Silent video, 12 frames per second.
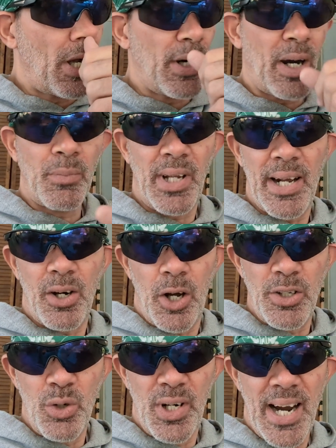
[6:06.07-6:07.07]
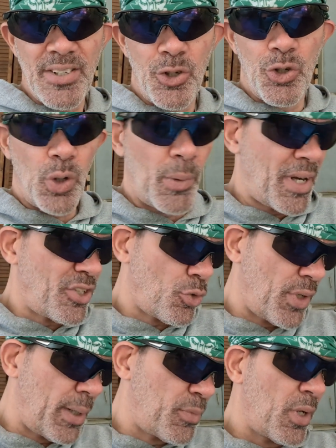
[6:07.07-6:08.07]
bell, and I'm glad all you guys enjoy my
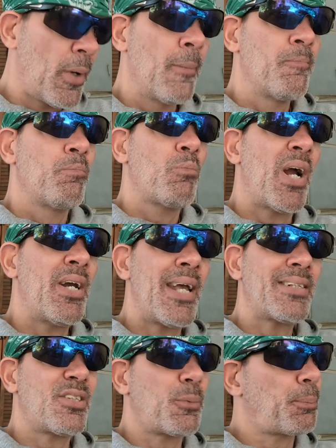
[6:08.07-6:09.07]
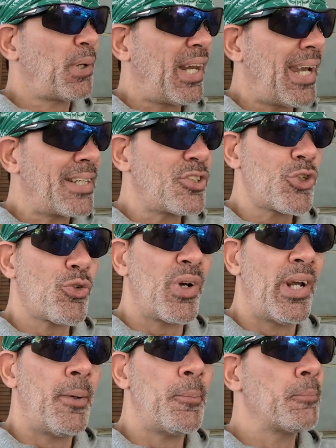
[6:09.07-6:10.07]
streams. My next planned
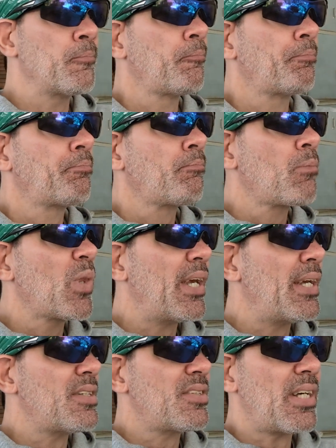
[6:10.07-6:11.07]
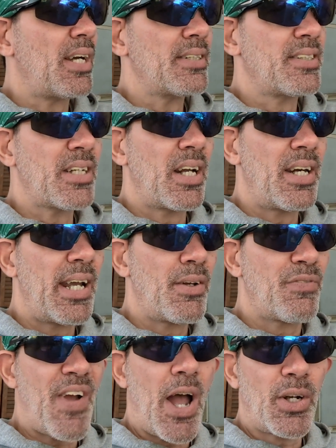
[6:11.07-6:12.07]
stream is Sunday
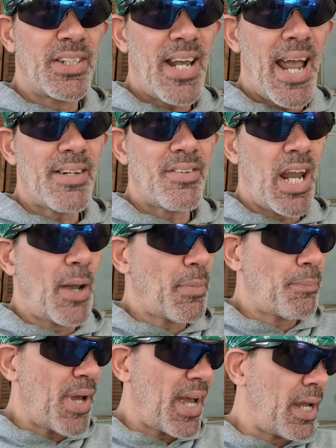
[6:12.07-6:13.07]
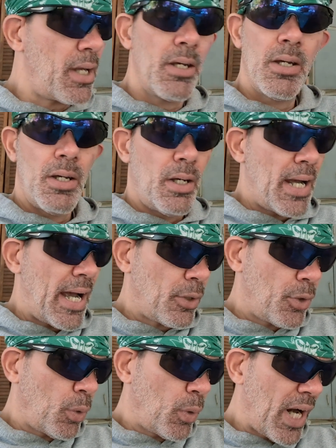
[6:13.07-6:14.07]
with Falcons at Tampa Bay. I
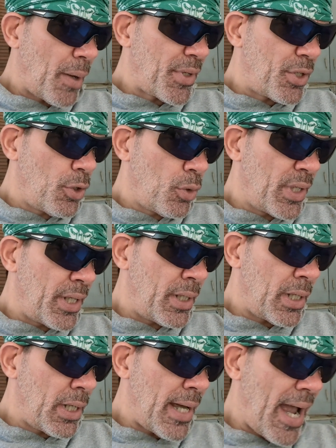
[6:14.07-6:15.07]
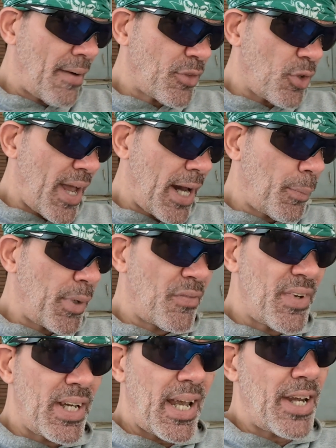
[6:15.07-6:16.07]
don't know what I'll be doing after that. I'll be
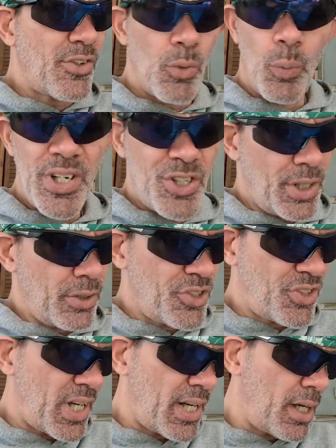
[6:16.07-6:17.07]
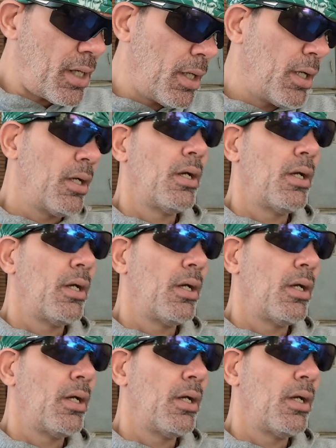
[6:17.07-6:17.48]
on vacation. We shall see.